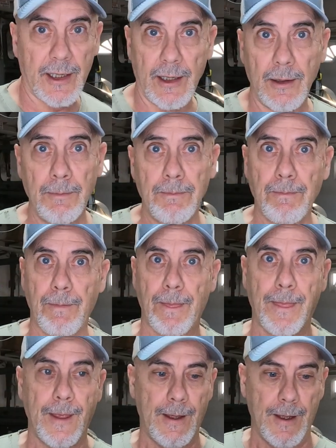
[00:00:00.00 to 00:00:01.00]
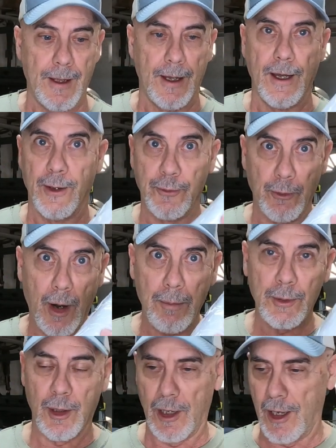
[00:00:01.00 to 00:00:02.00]
there, a
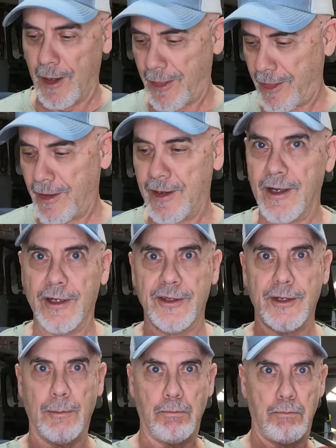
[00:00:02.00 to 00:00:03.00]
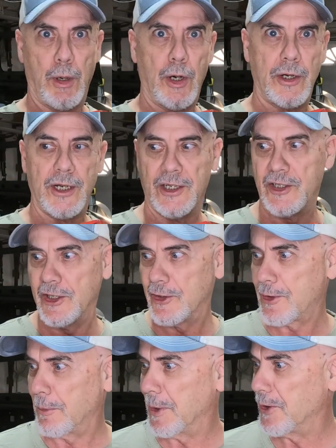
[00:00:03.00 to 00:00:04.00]
drop cloth, and some bondage
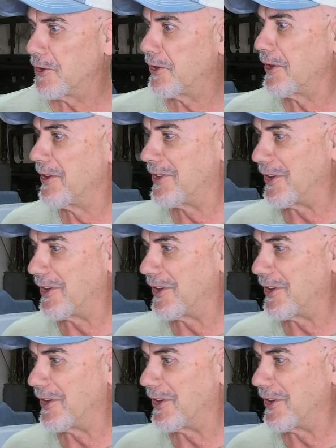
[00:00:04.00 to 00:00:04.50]
instruments.